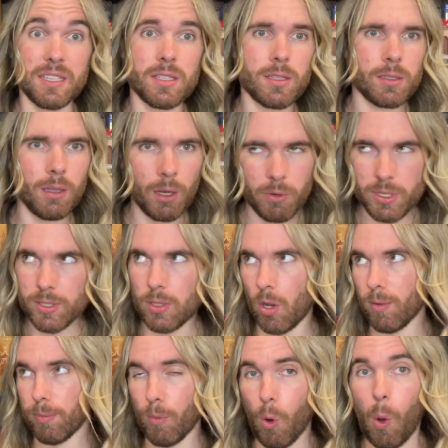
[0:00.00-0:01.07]
a slower
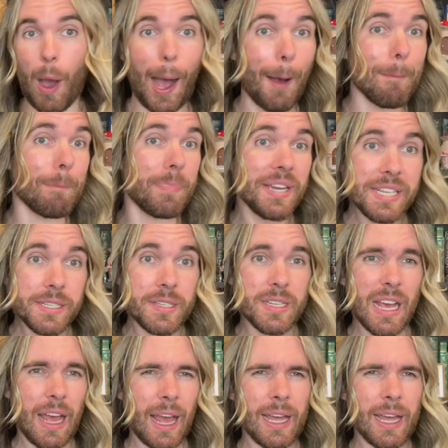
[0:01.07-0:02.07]
song more upbeat.